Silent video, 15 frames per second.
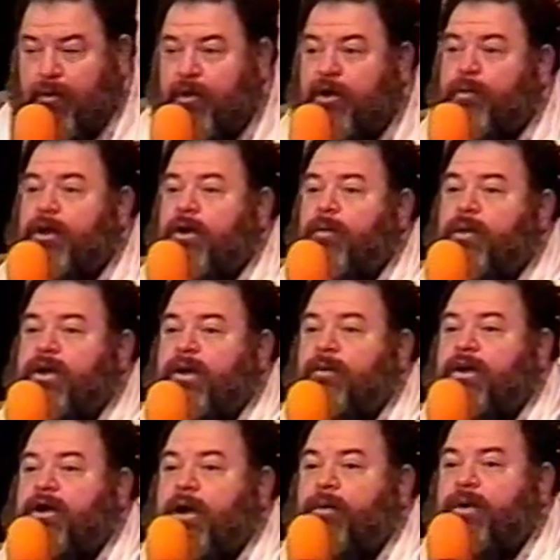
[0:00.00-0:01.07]
thing. We, we, we,
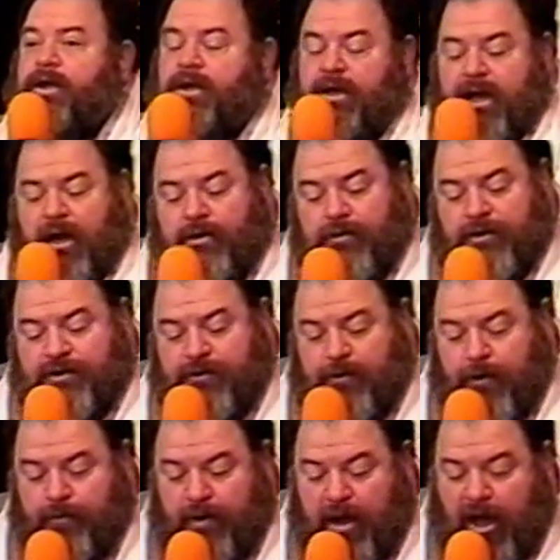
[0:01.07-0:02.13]
we, we encountered this
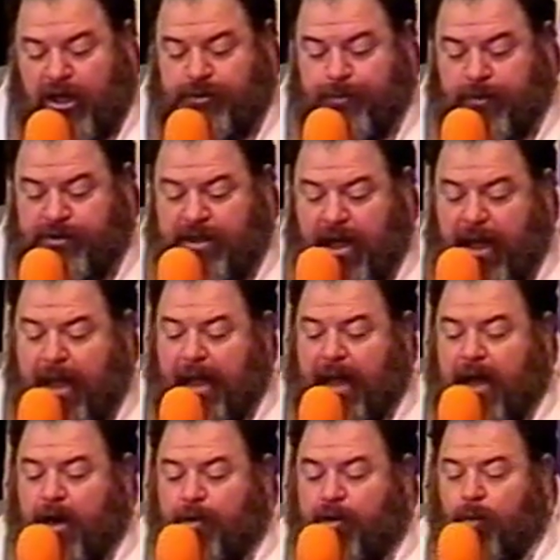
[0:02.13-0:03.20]
in the other Gospels,
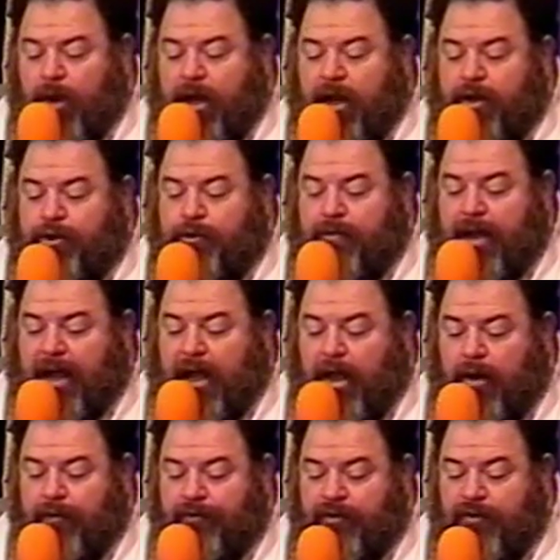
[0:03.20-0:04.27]
how we went into the
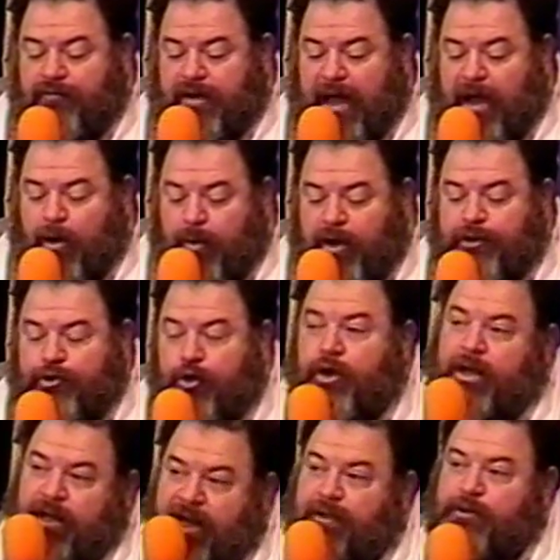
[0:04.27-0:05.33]
house of Yahweh,
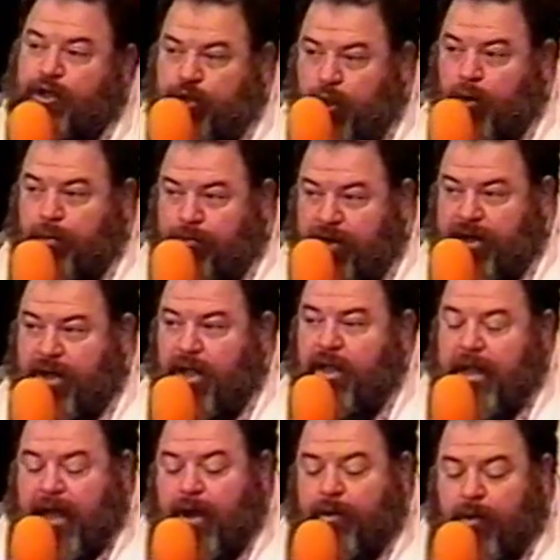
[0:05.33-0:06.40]
took and ate the showbread.
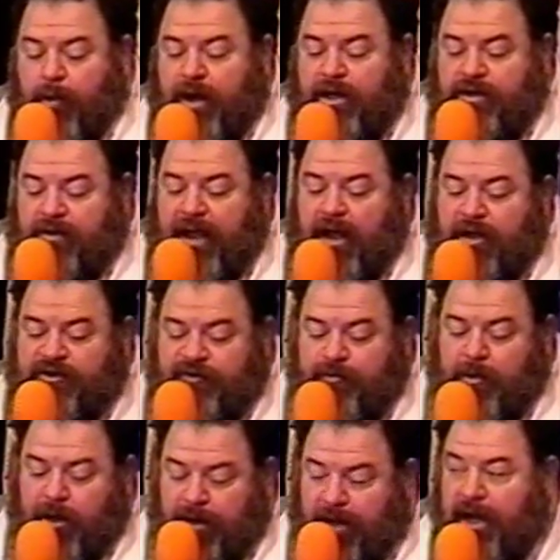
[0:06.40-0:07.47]
How we went into the house
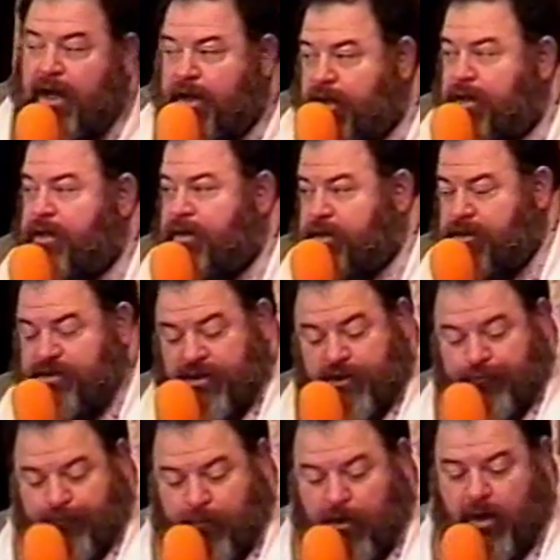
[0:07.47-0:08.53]
of Maria.
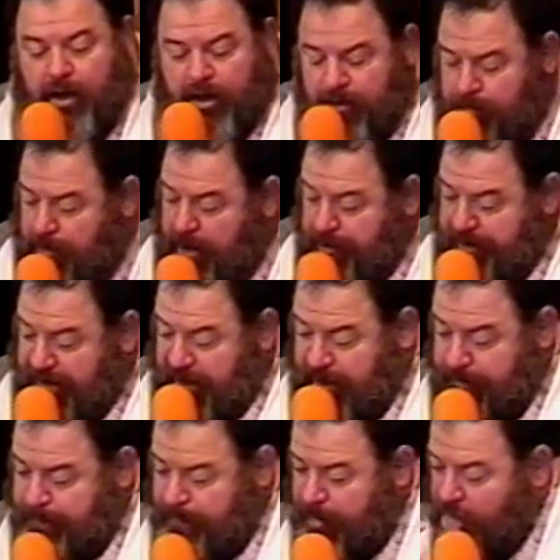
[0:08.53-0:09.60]
6-4, Maria.
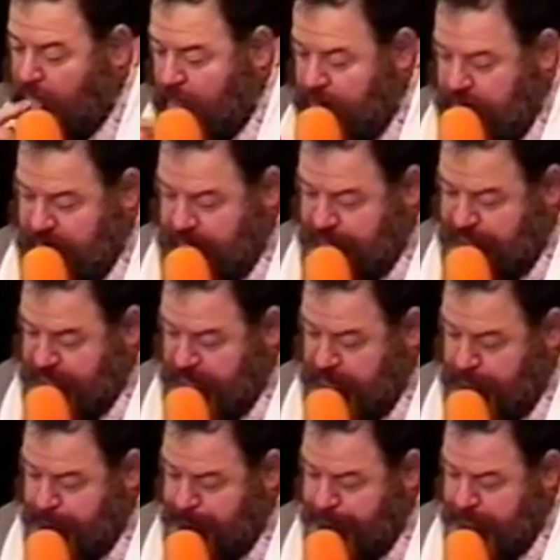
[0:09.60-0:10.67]
Okay,
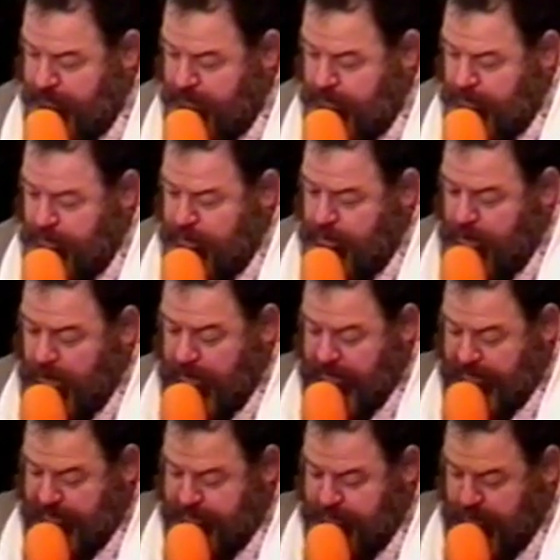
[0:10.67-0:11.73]
thank you. All
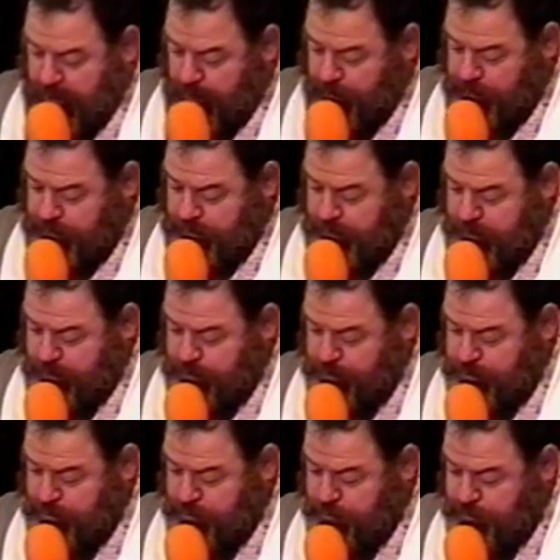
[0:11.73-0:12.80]
right, let's go to
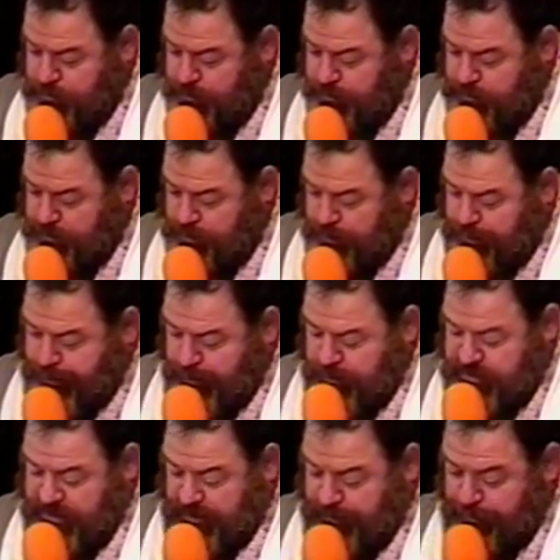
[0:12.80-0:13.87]

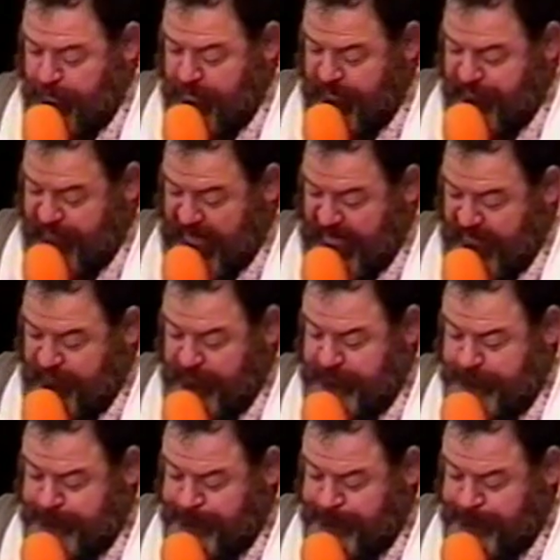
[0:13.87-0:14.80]
1335.